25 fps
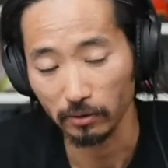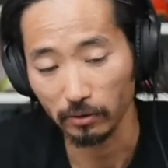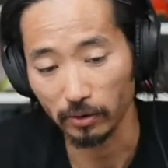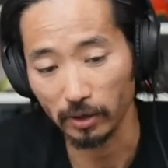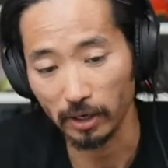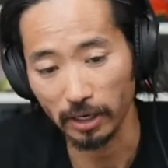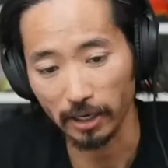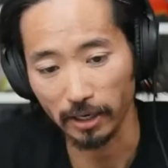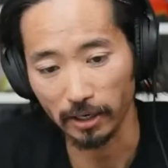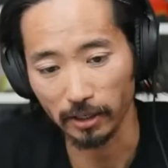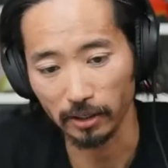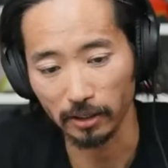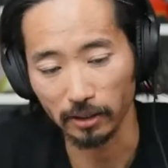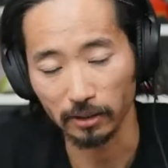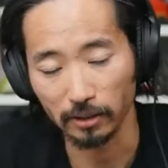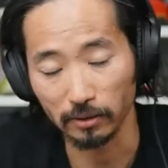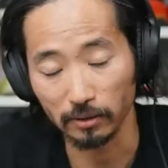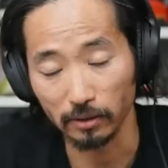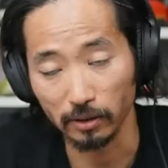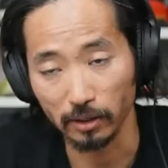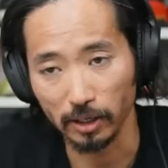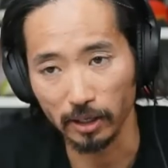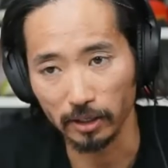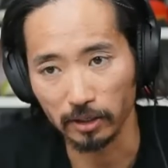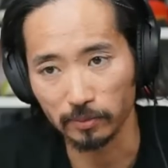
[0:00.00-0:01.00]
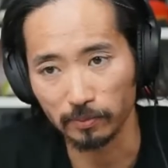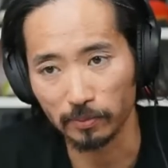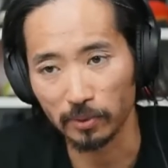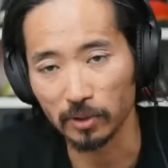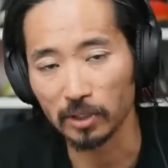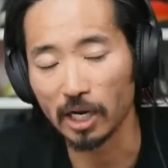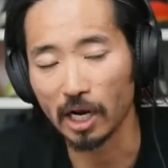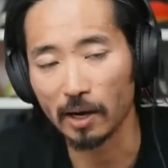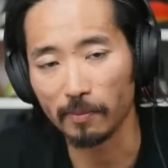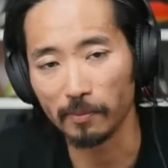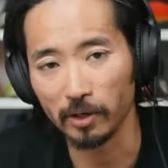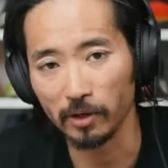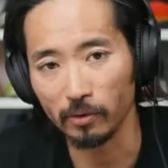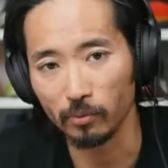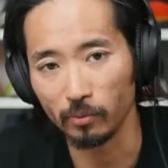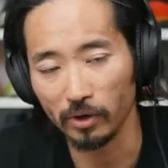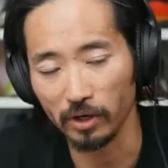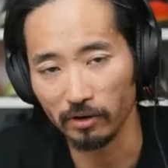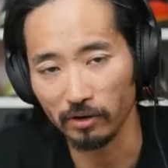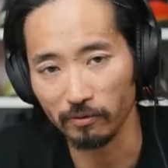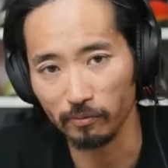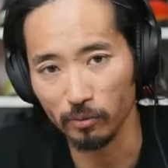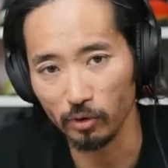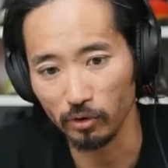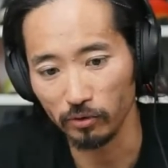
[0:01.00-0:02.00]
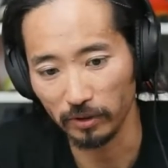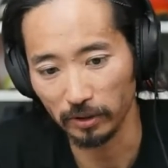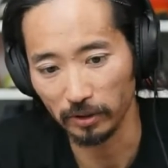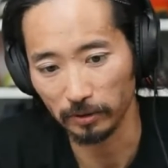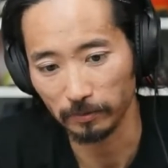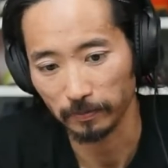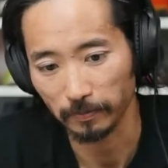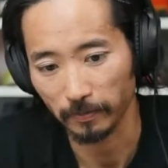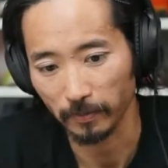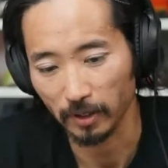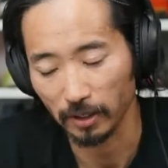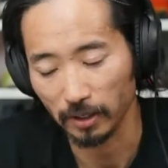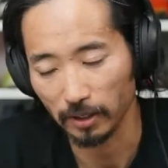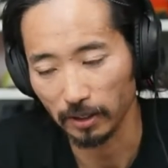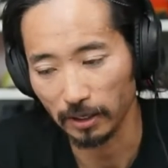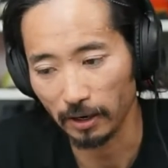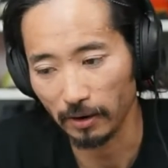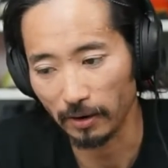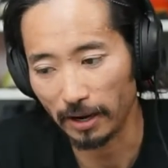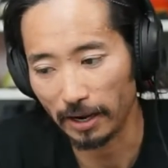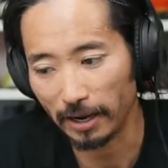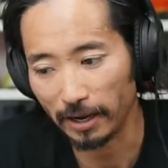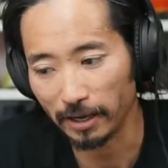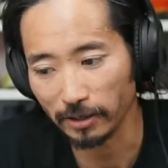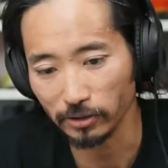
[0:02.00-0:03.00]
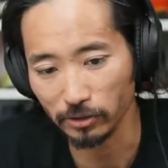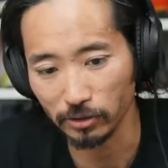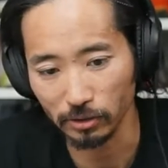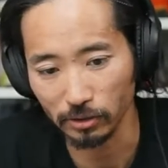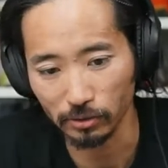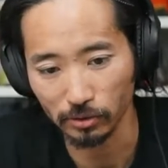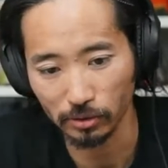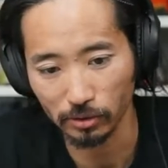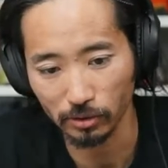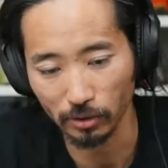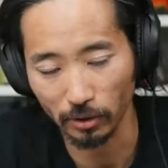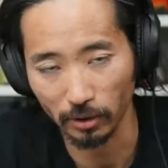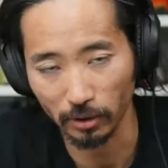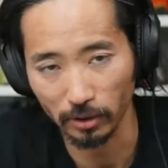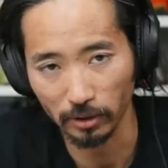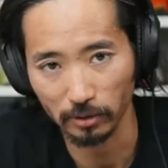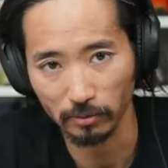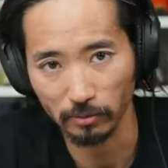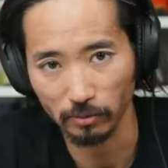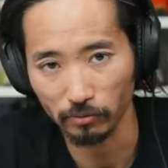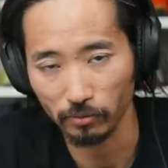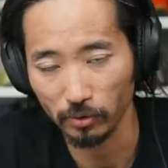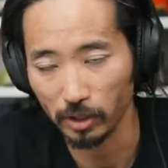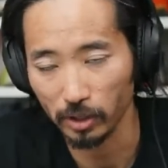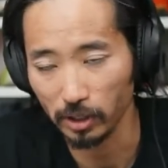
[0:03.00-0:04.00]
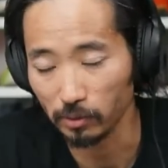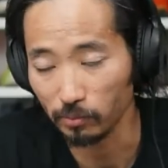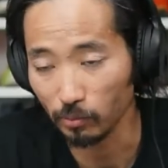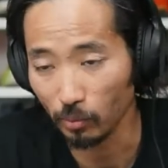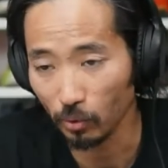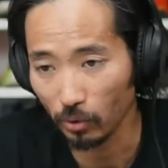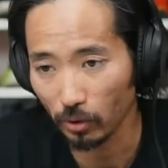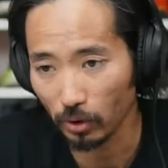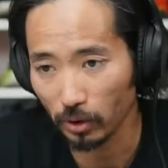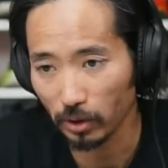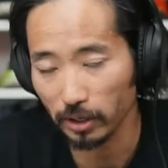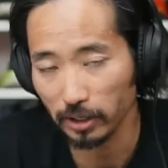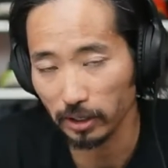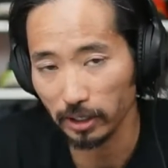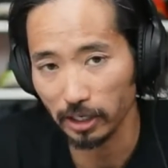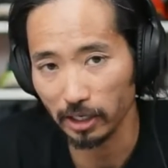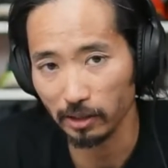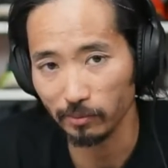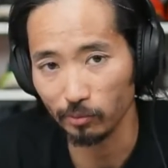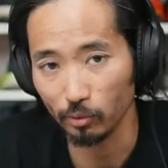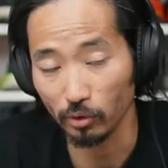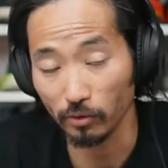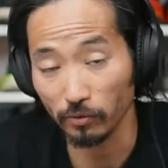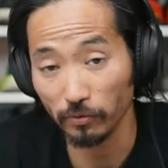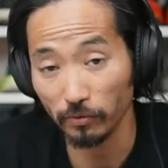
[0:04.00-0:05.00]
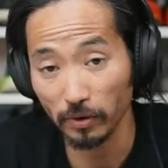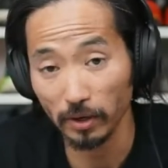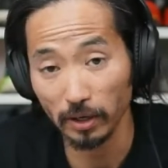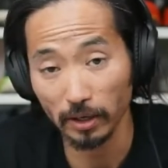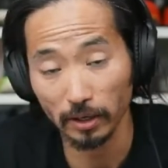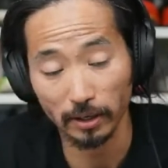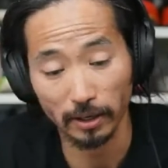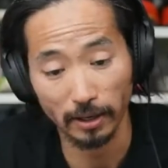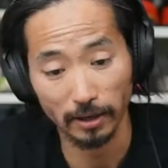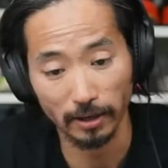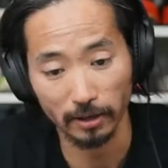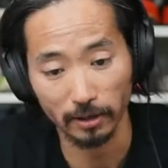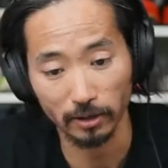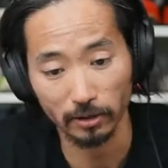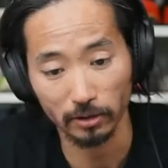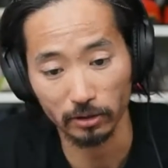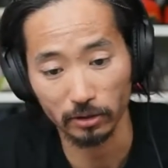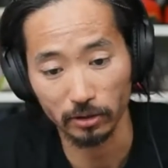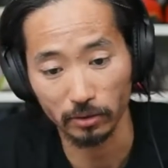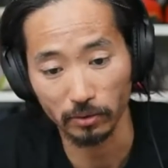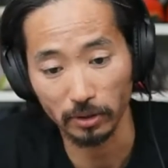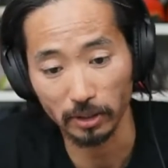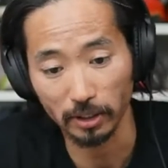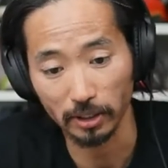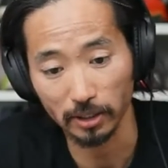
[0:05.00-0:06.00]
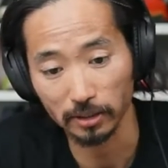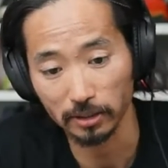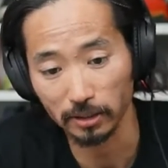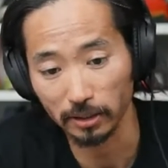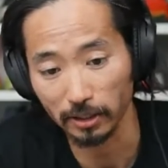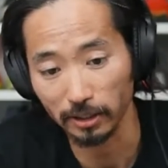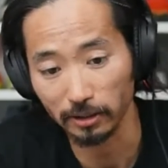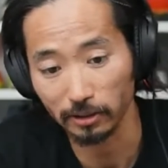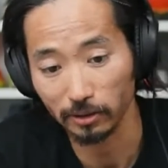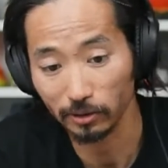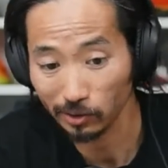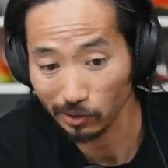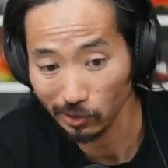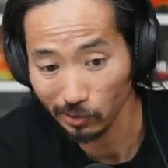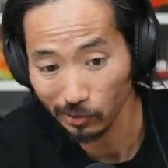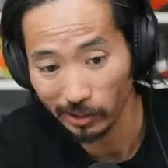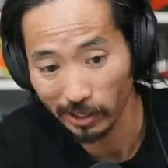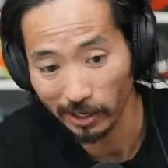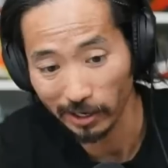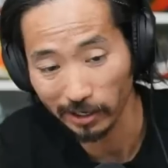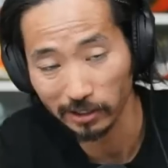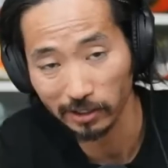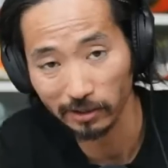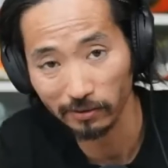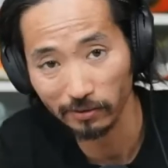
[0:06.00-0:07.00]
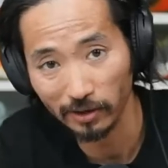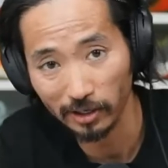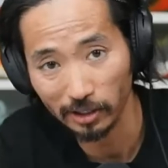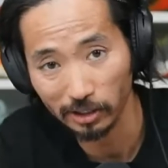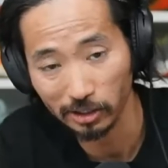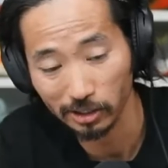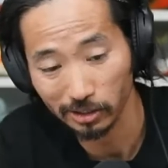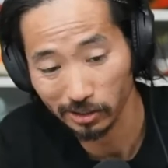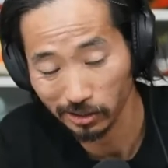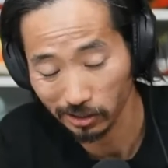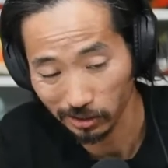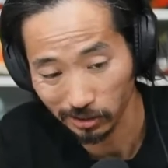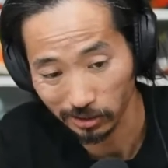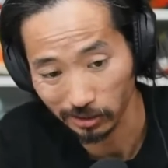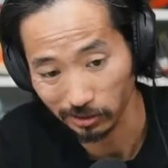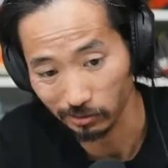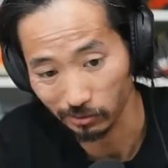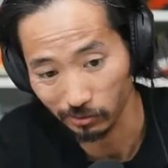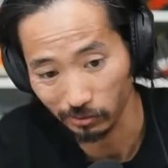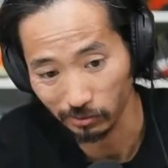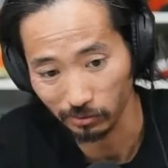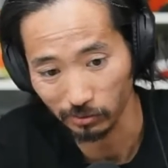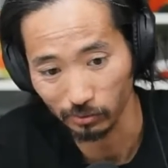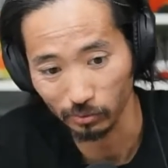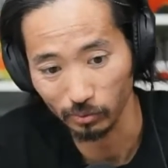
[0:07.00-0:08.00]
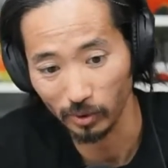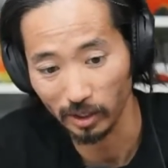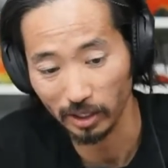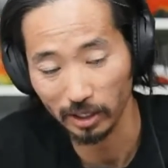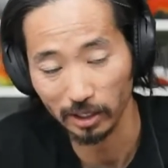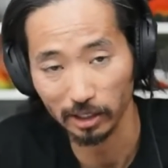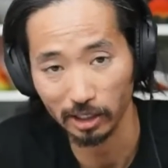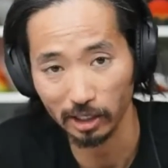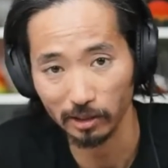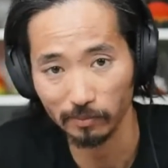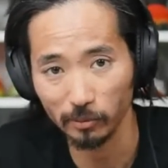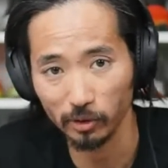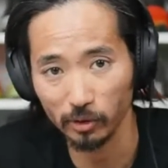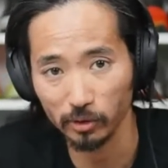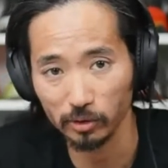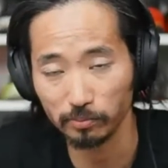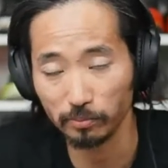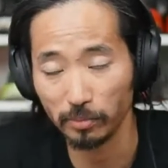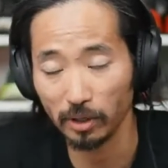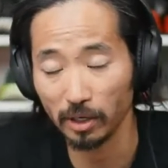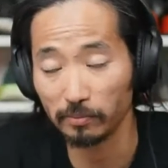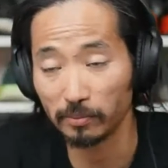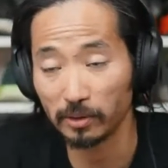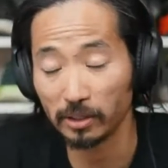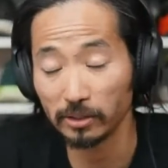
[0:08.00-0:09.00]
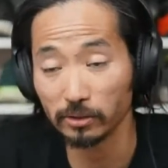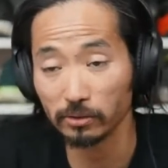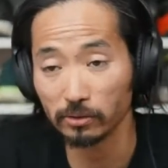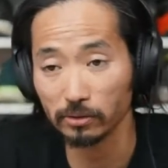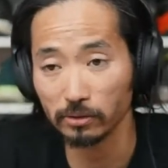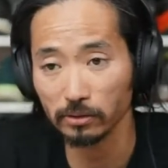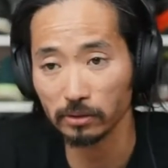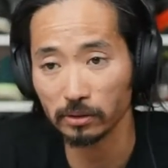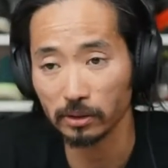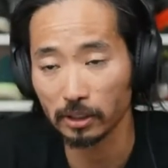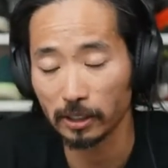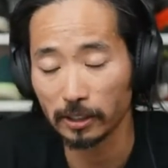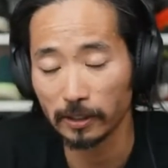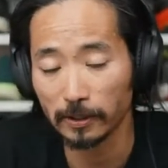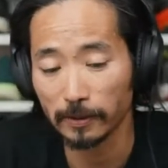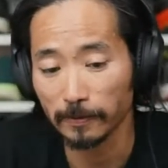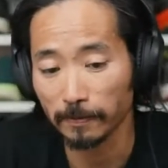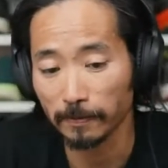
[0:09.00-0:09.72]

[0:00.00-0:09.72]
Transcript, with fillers: right and its predominant way of moving now as you start running more and getting more fit and do things like glute activations and waking up those butt muscles